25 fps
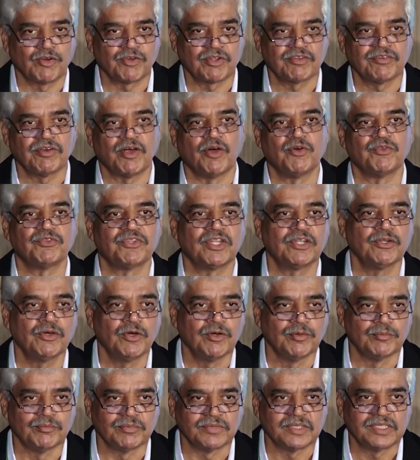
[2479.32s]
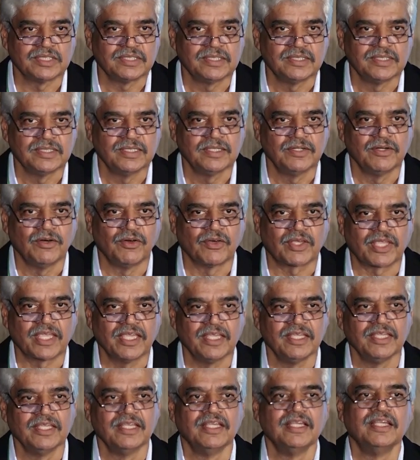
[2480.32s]
out of house and home.
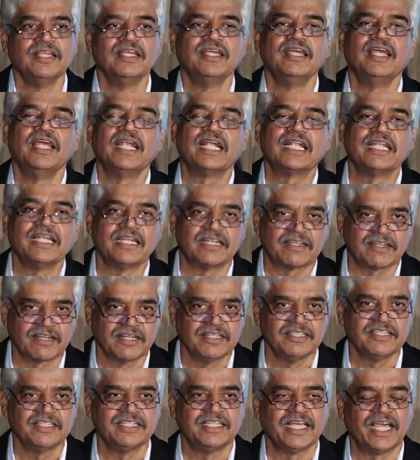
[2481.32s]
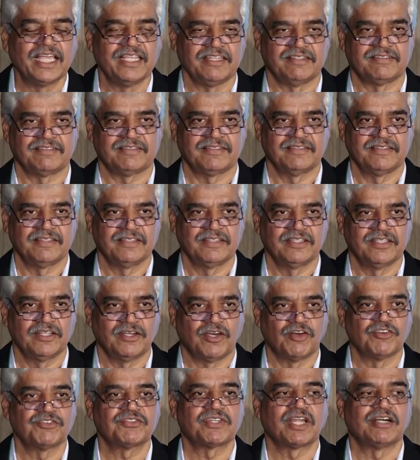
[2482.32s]
Okay? It literally dies
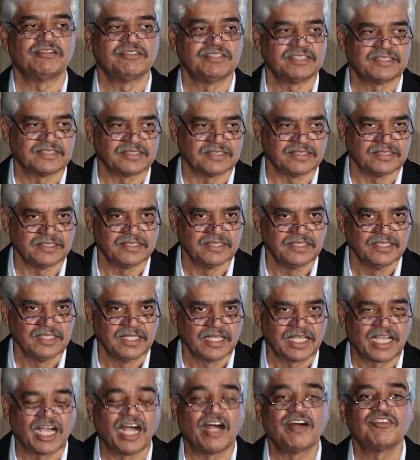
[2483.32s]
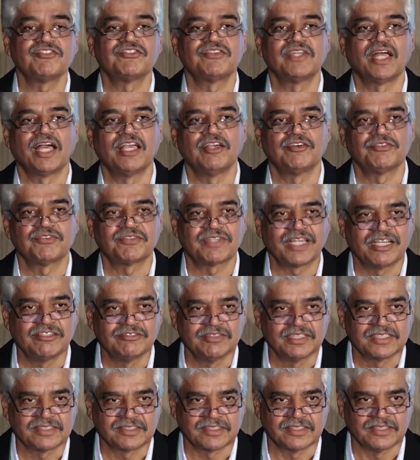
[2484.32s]
of starvation. Cows die of
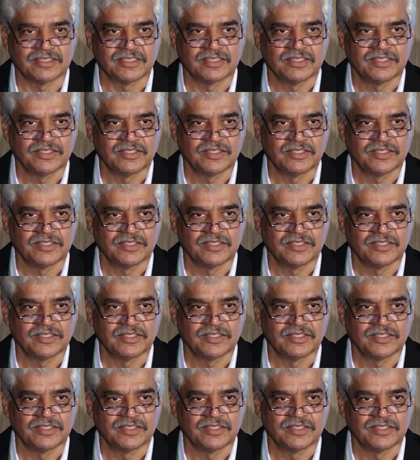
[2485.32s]
starvation.